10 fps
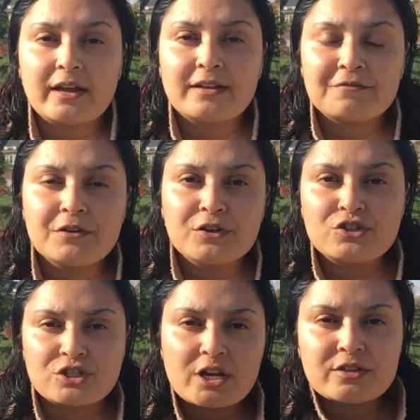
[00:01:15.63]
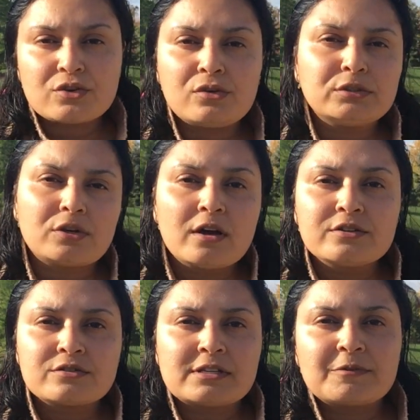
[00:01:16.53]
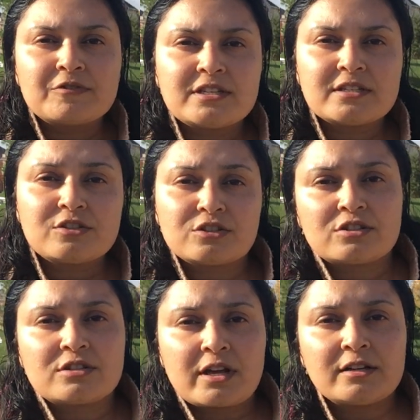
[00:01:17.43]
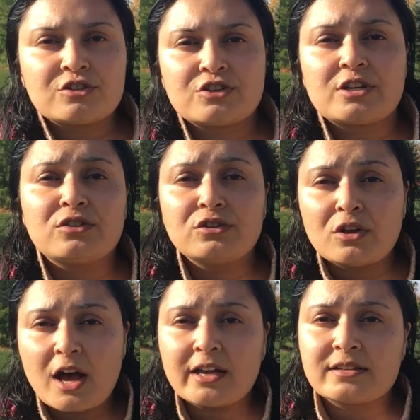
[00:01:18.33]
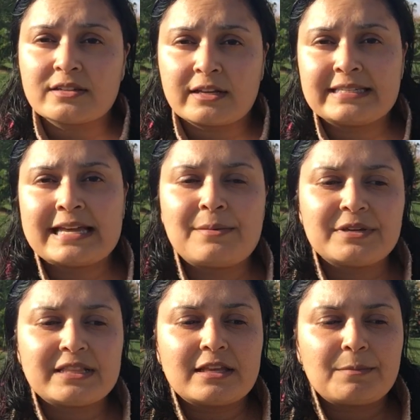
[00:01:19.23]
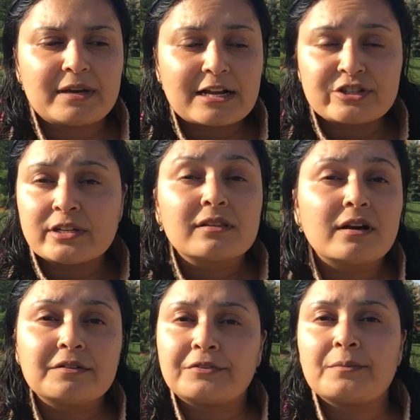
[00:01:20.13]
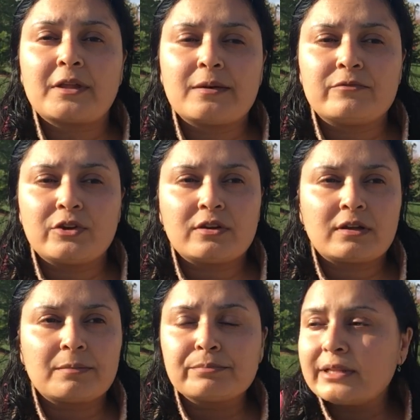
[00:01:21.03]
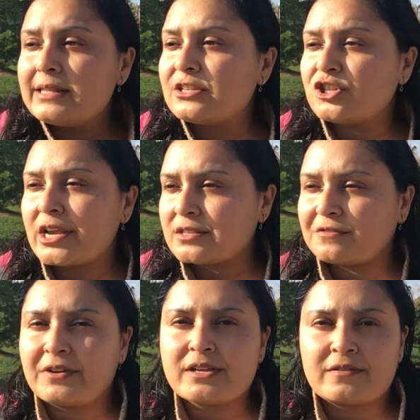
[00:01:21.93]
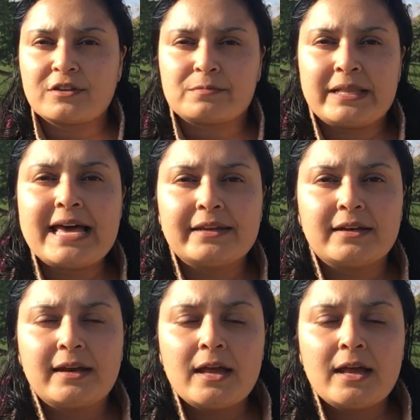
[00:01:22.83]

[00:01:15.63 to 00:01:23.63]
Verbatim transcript: and if we could just hold on to some of these indigenous cultures and not contaminate them and actually learn from them, we could completely change the face of this planet.